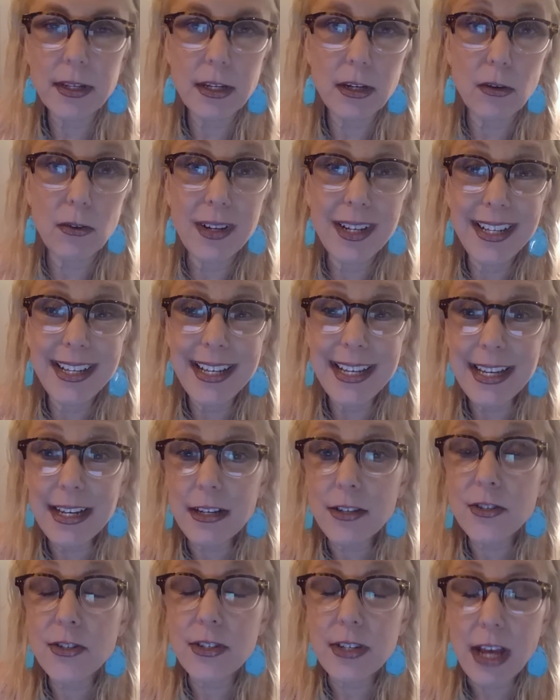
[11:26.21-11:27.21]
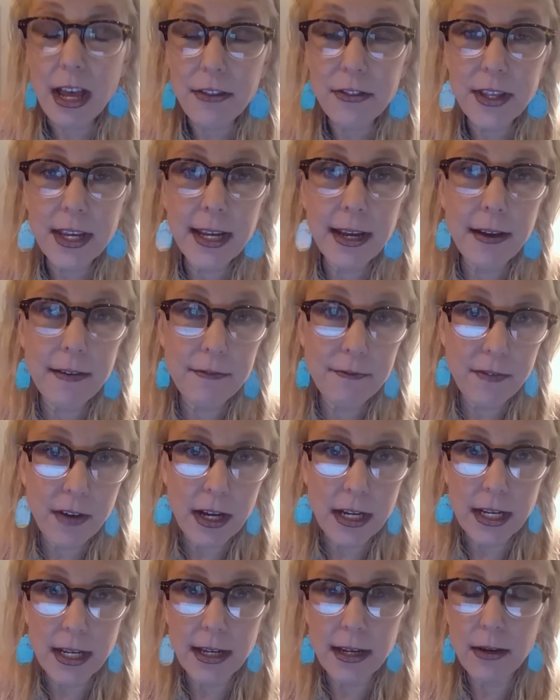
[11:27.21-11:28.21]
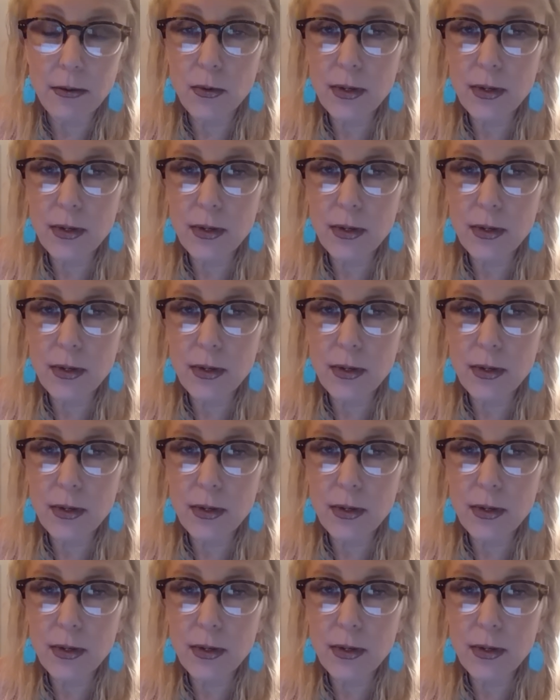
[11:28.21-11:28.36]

you know, it is nothing funny.